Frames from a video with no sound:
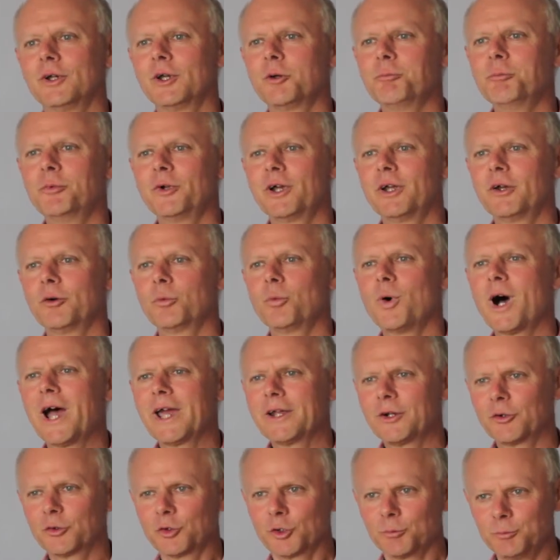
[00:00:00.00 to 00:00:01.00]
a
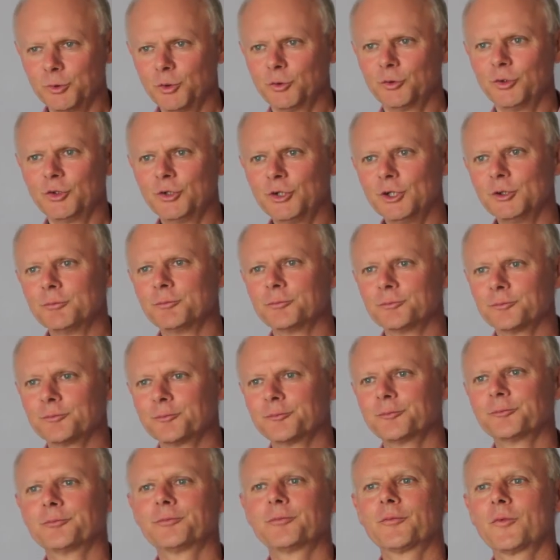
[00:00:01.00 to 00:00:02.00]
wider community
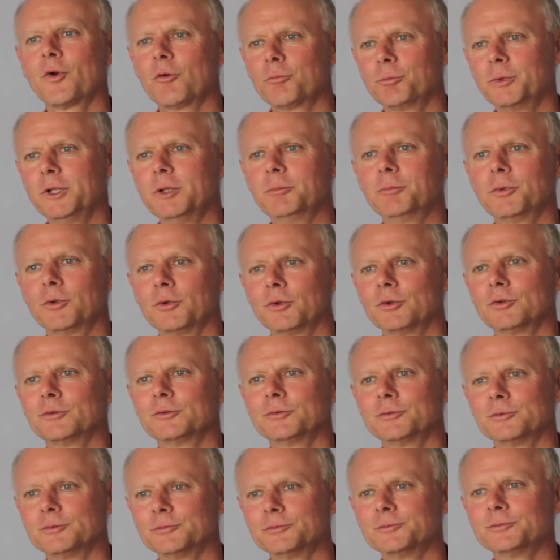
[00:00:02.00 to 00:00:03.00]
of people
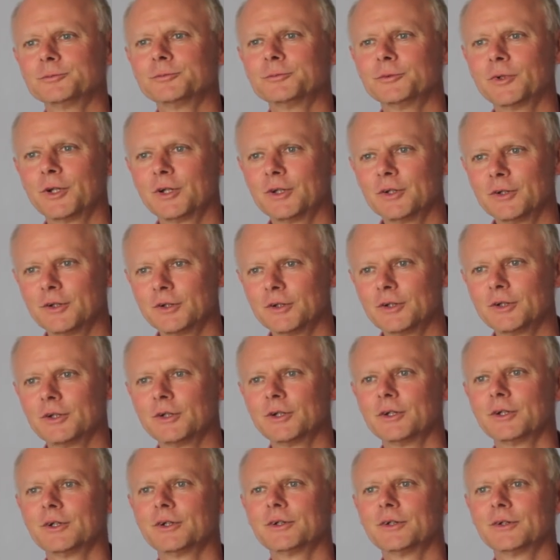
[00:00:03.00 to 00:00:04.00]
and
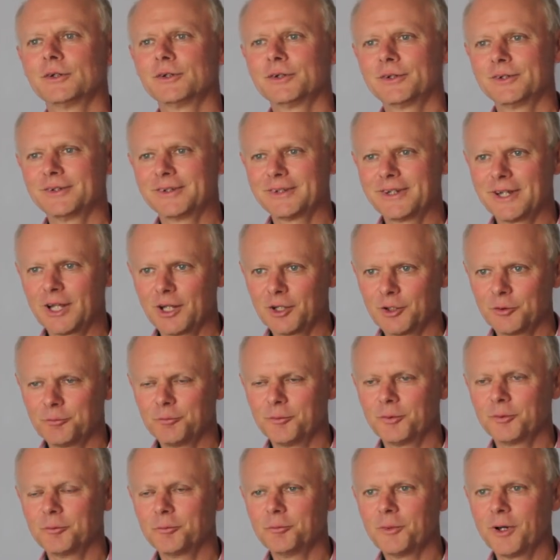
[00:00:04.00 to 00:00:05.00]
uh, tell
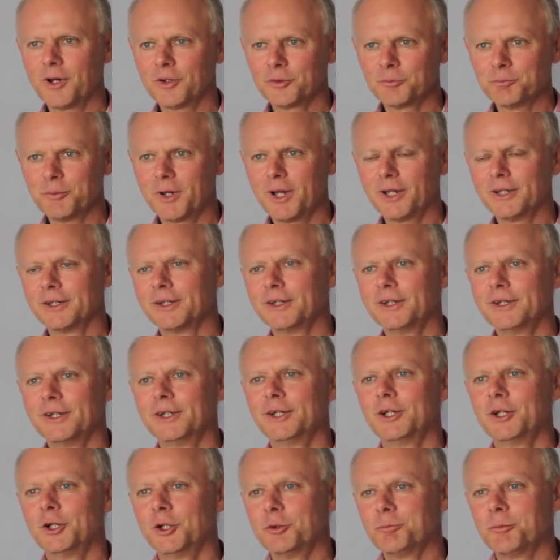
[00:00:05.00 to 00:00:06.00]
them about my
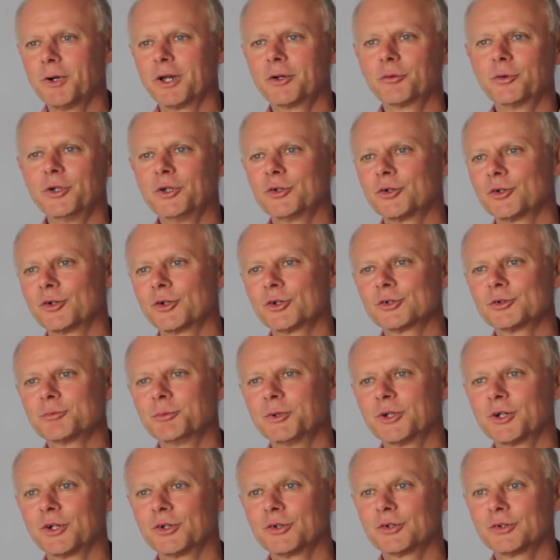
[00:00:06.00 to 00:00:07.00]
my
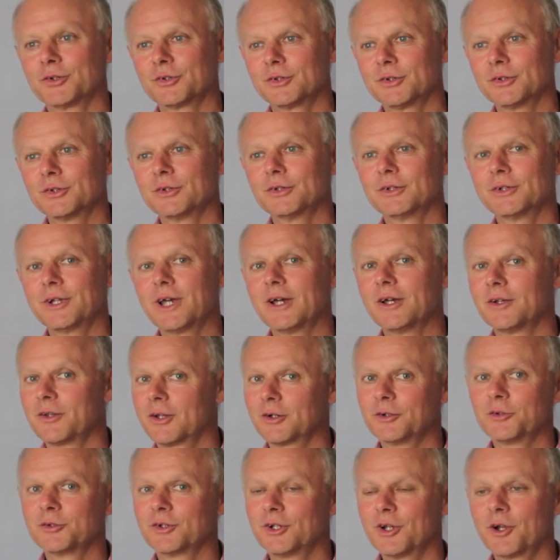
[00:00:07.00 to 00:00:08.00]
research because uh, yeah,
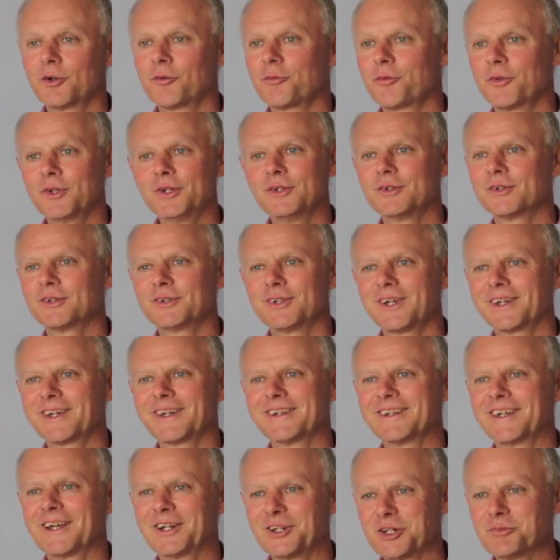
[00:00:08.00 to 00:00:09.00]
there is a lot of things I
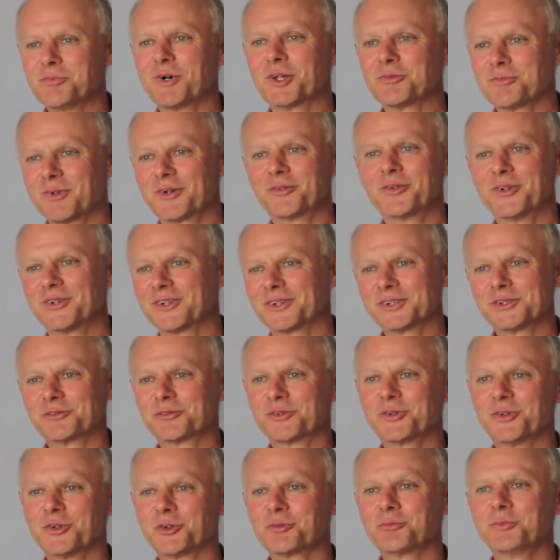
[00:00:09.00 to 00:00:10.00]
can tell you about my research,
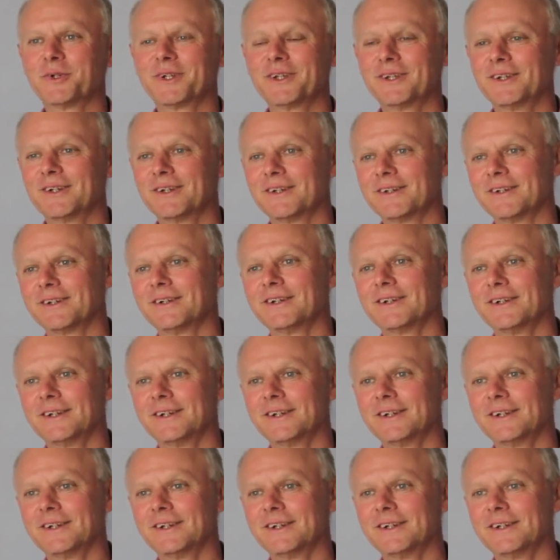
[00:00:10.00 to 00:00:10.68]
of course, but. Uh,